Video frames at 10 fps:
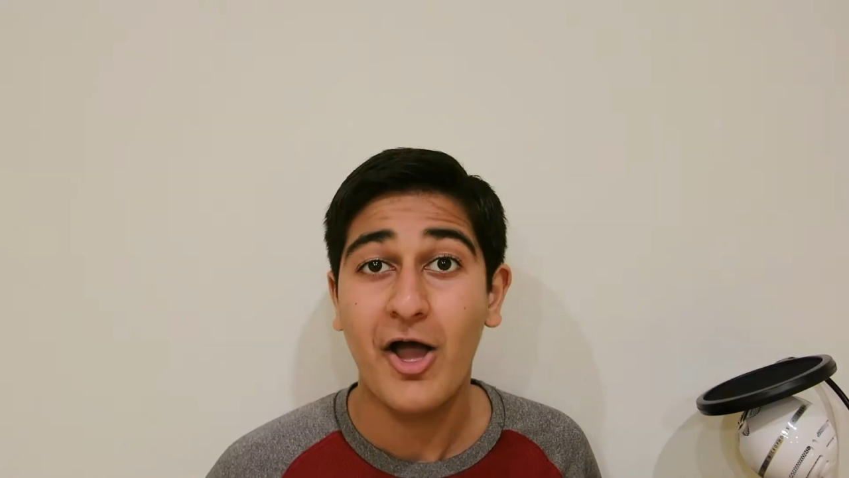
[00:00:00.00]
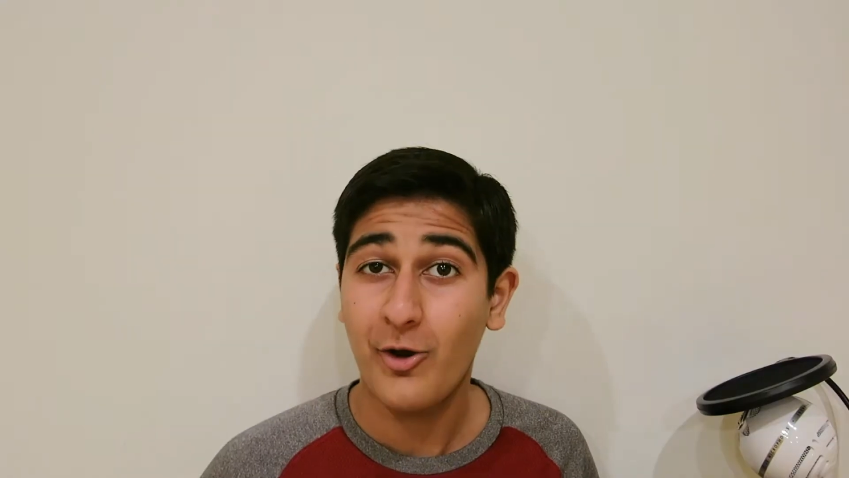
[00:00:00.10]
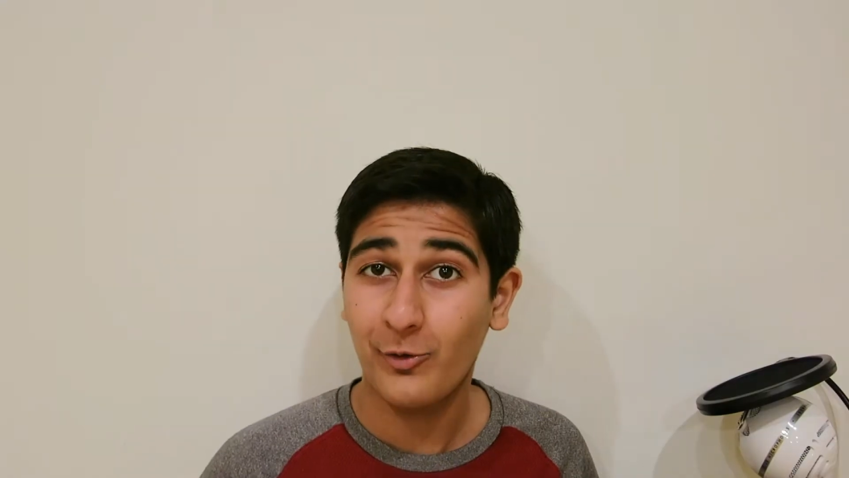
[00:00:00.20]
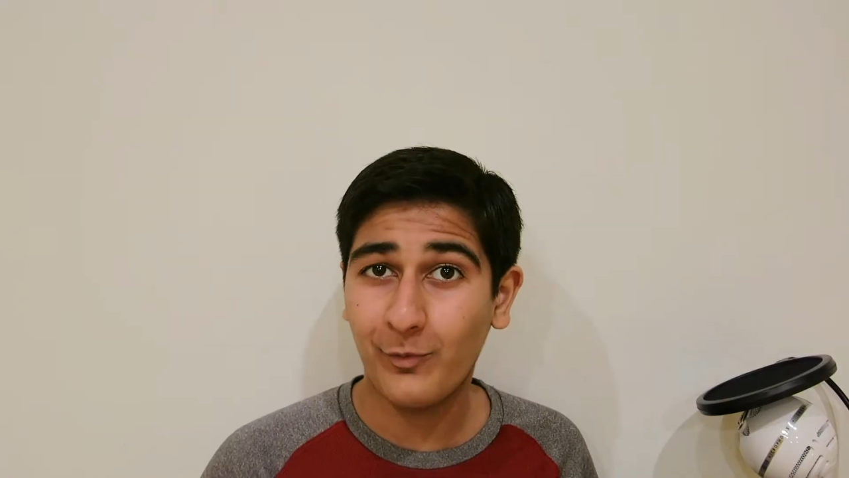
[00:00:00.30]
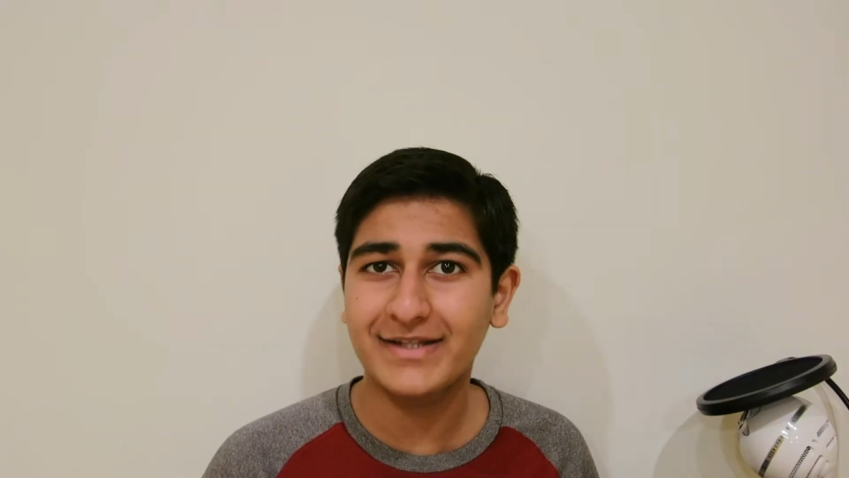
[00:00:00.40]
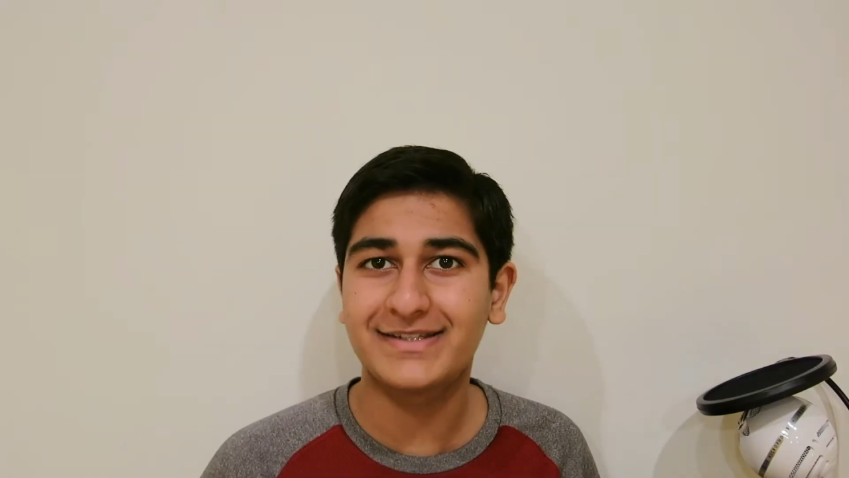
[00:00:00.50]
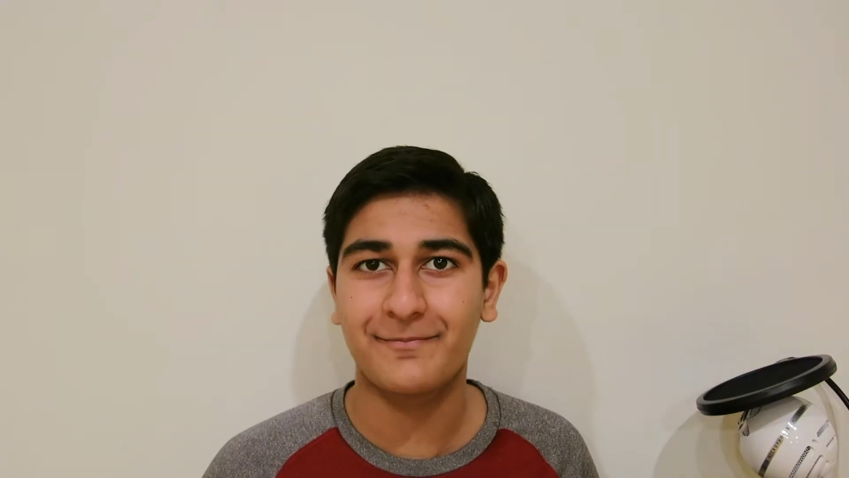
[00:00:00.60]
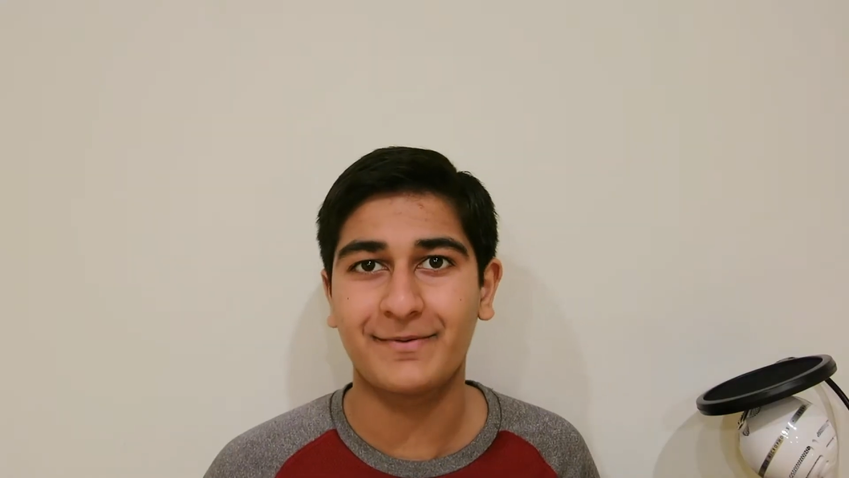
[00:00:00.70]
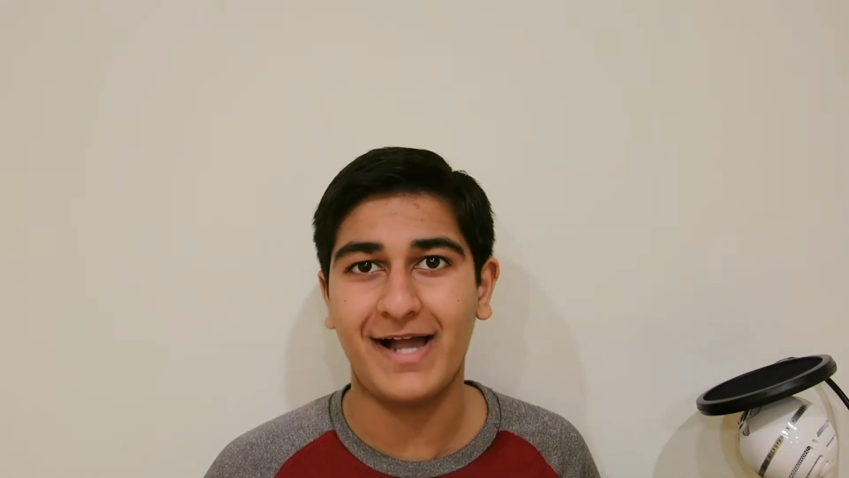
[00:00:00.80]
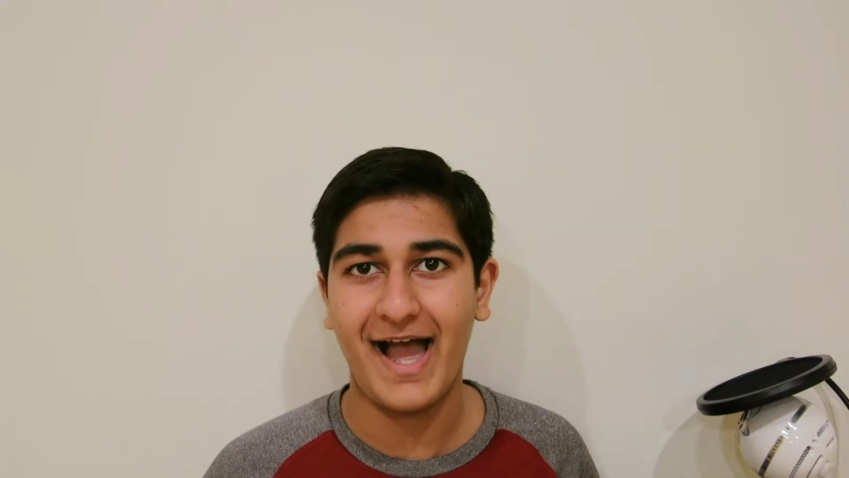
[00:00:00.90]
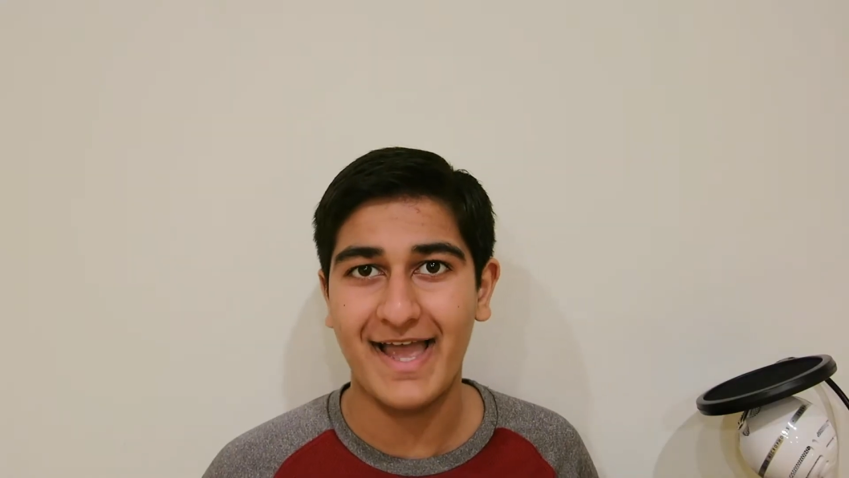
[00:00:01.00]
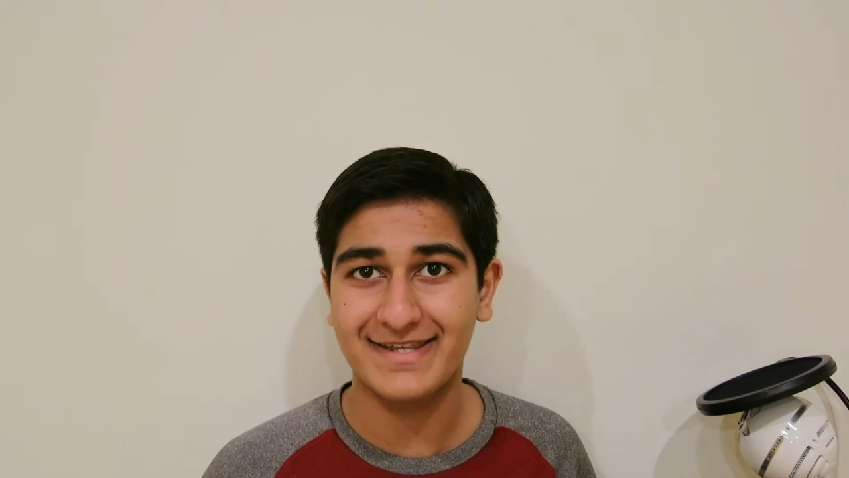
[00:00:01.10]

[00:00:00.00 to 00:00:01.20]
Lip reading: What's up guys,